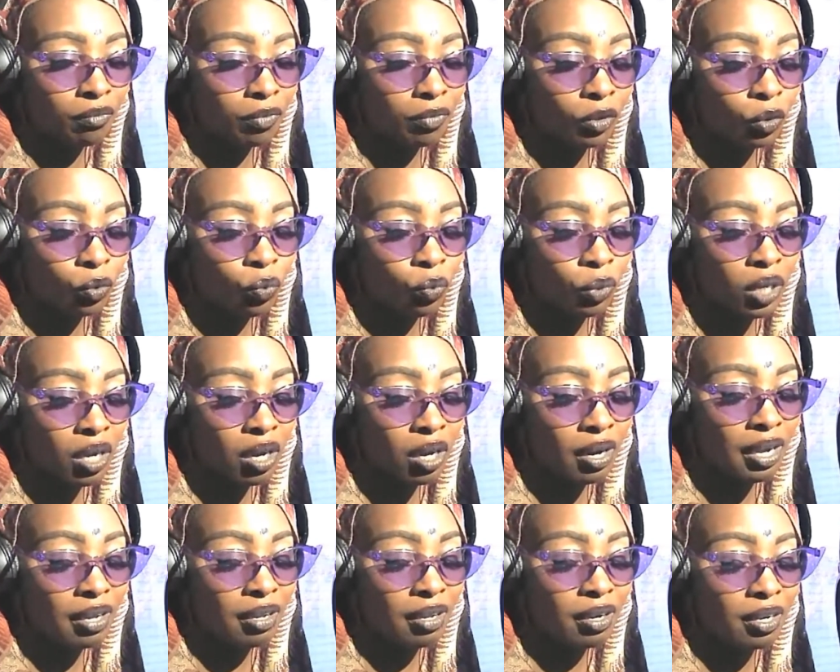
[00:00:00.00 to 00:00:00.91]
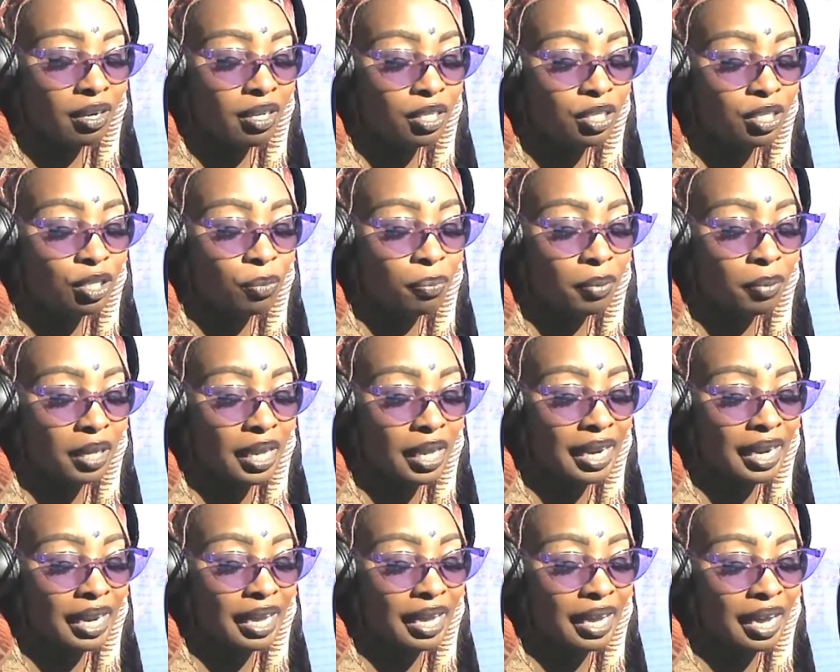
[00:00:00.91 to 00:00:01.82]
we are headed into
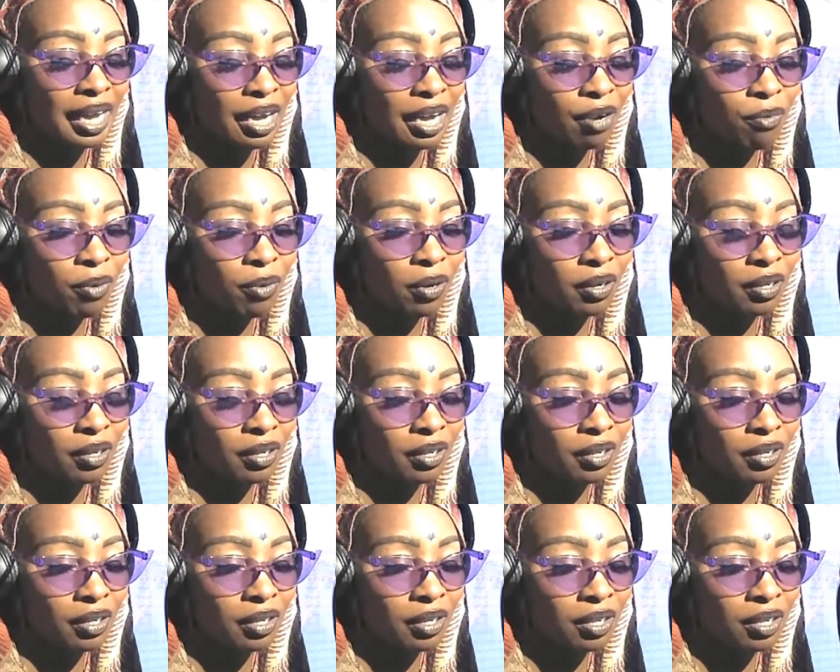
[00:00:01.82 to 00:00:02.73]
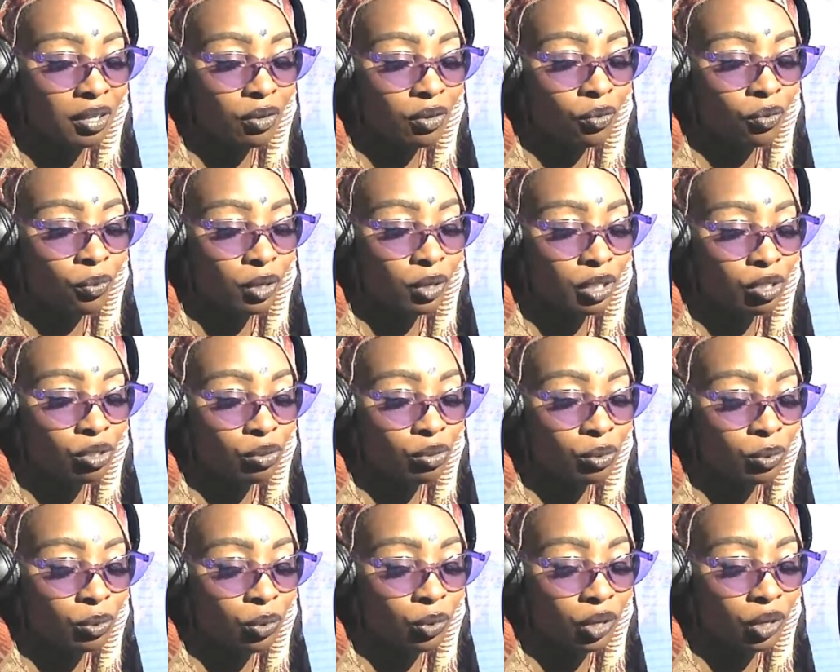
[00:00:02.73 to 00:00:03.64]
planet Chiron
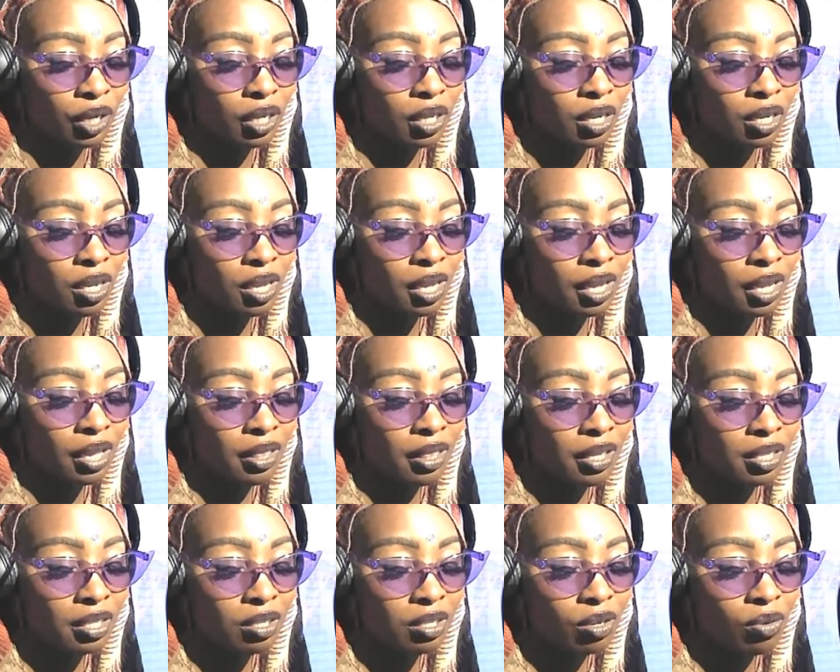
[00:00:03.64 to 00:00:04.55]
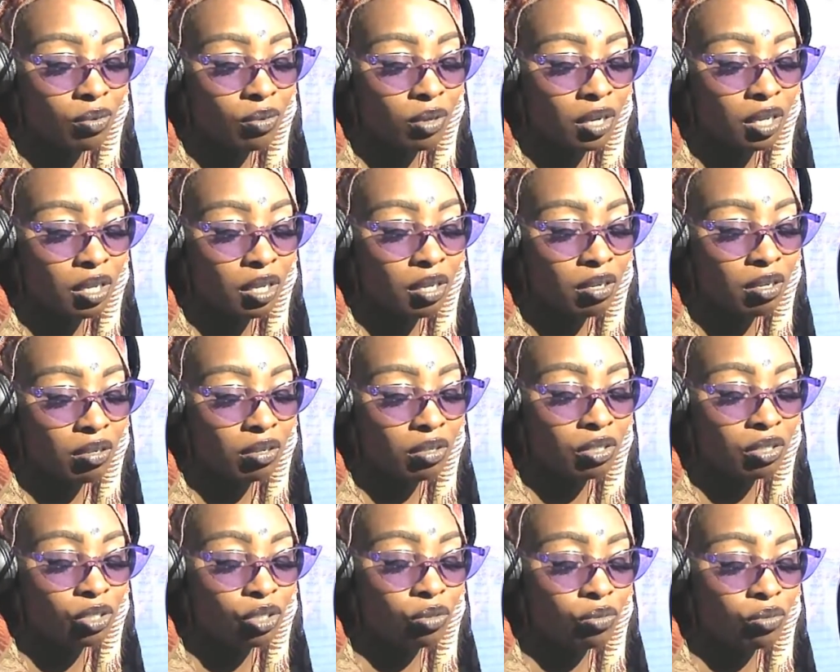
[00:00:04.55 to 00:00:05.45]
retrograde, and that's going in
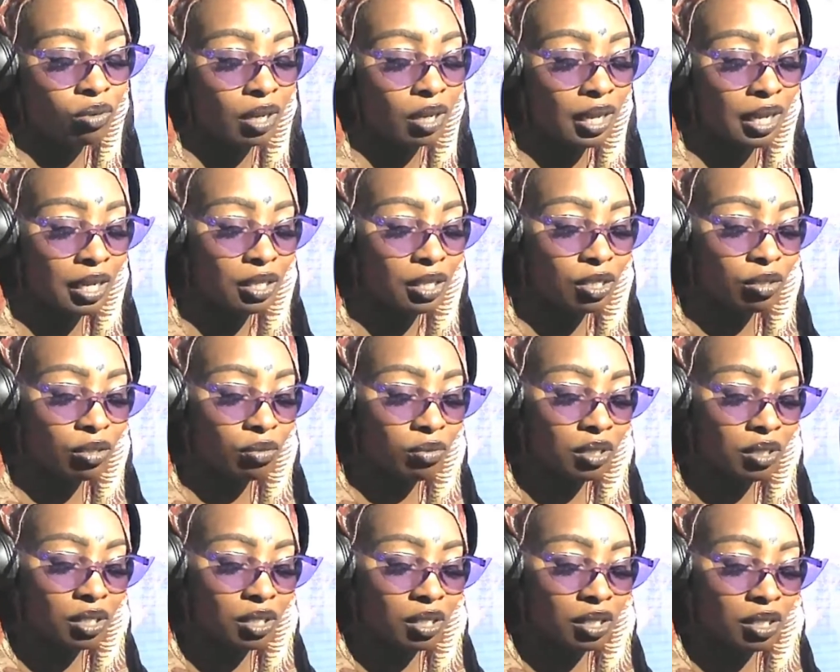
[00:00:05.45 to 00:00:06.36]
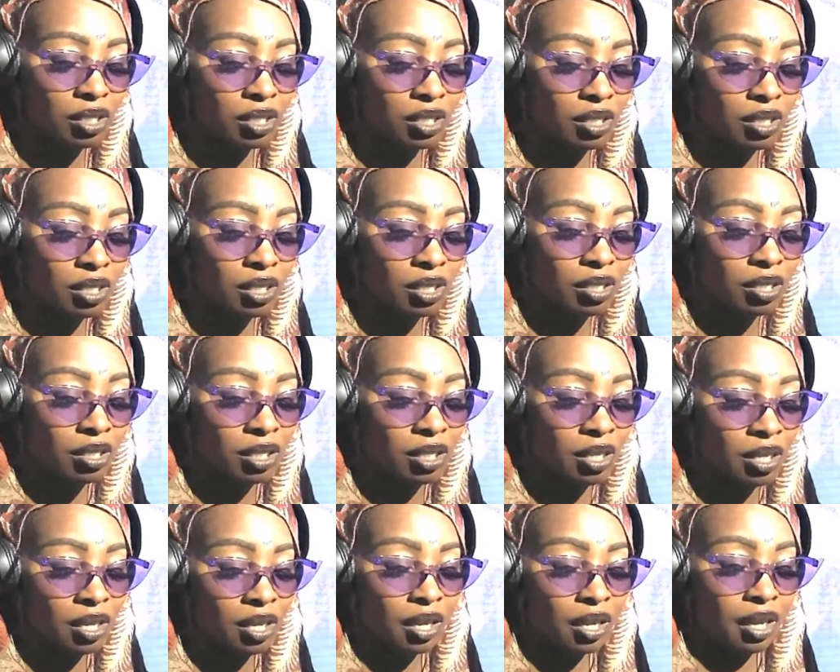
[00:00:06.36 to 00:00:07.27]
on July 26th
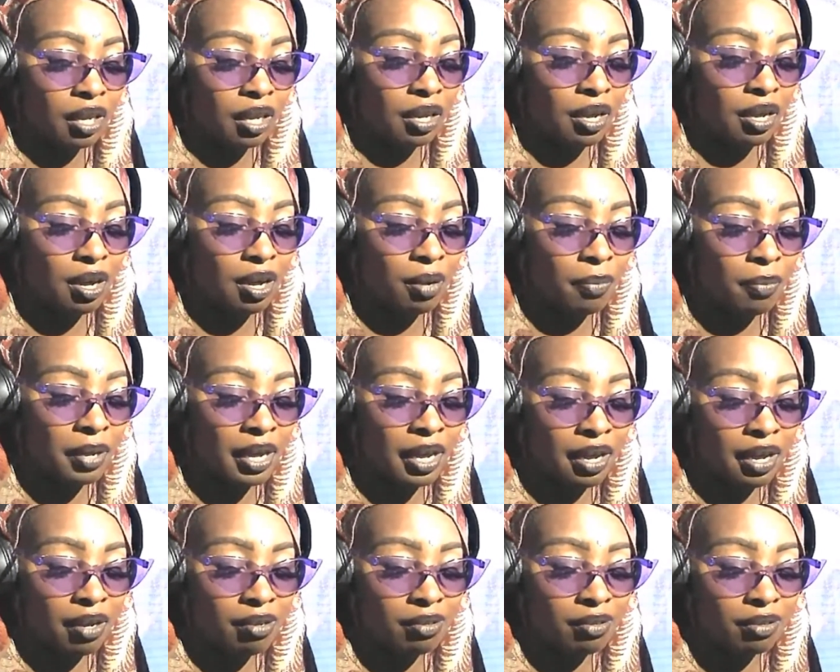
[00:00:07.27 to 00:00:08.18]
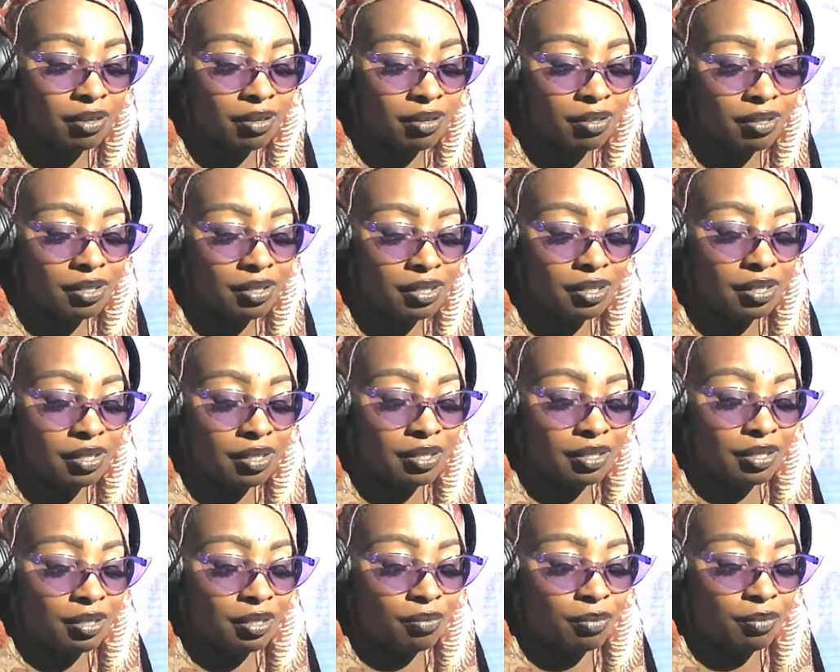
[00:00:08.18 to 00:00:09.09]
and coming out on
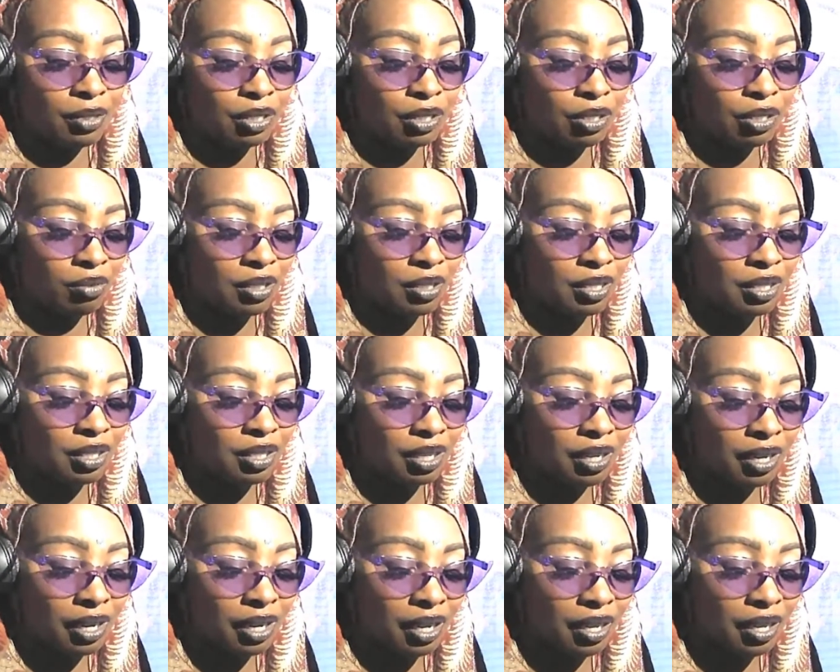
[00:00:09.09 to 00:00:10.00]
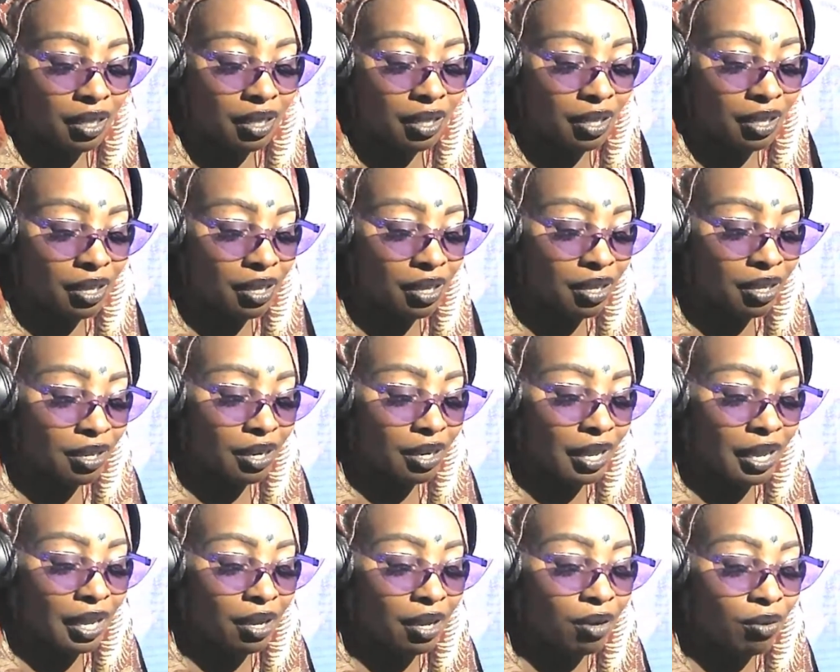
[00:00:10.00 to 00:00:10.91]
December 29th in
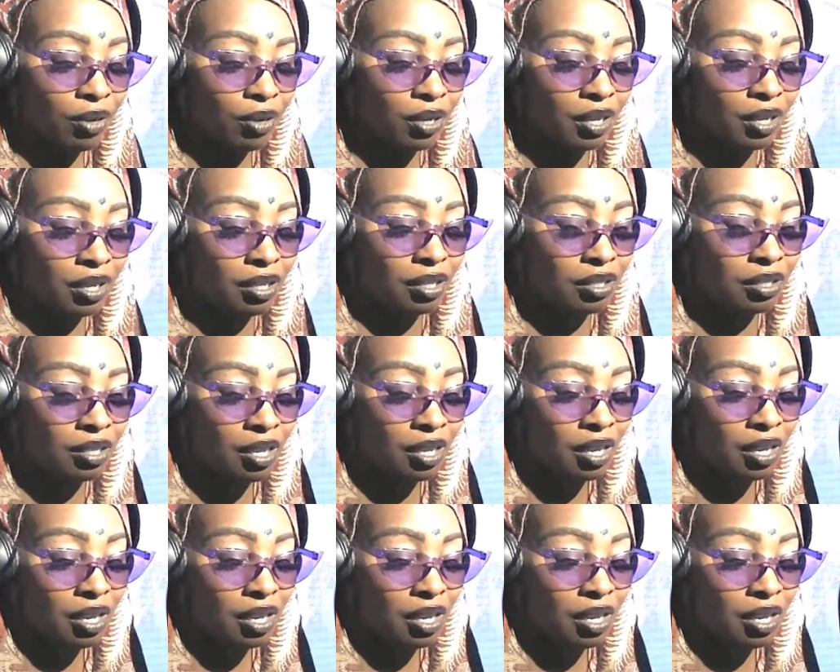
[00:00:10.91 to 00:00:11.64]
Aries.